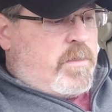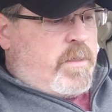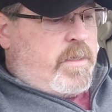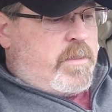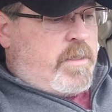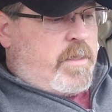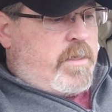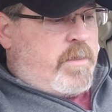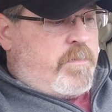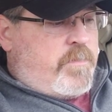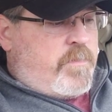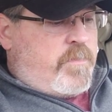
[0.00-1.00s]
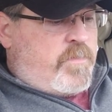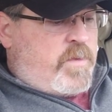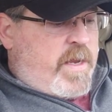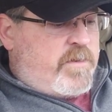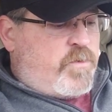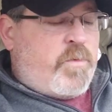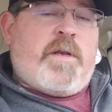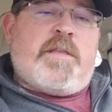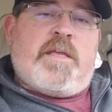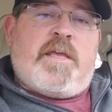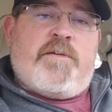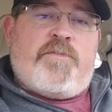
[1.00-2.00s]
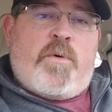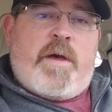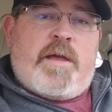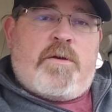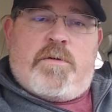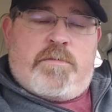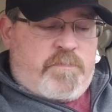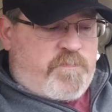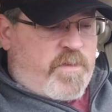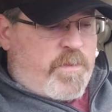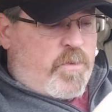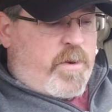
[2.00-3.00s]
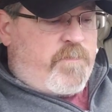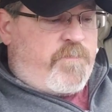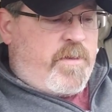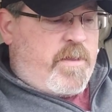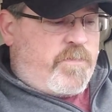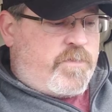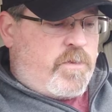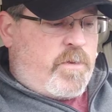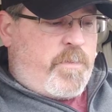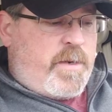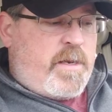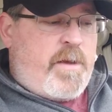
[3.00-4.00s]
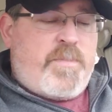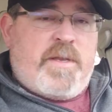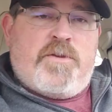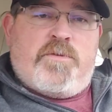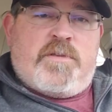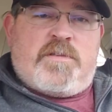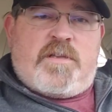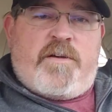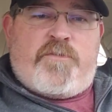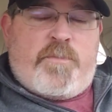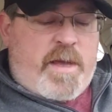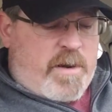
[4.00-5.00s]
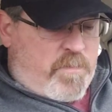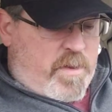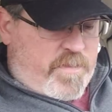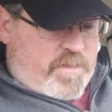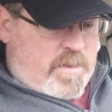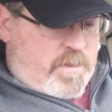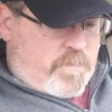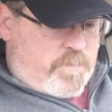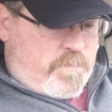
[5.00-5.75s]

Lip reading: And thanks for winning the giveaway on February 5th. So, I've been doing this stuff for about a month now.